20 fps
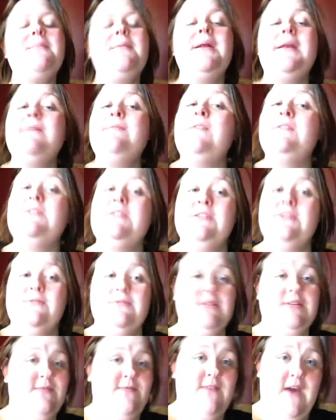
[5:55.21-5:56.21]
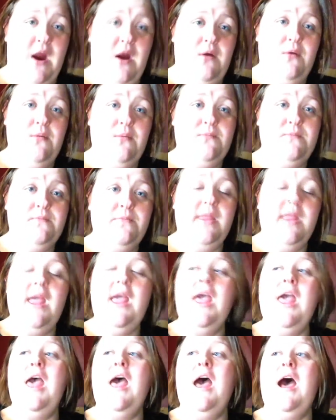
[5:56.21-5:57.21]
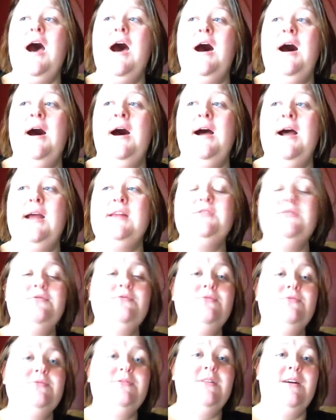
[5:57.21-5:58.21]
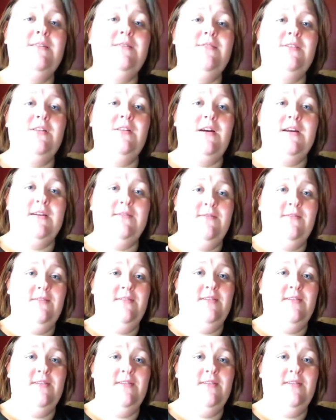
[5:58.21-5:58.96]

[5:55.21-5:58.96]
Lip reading: I do love a lot of yaoi pairings, which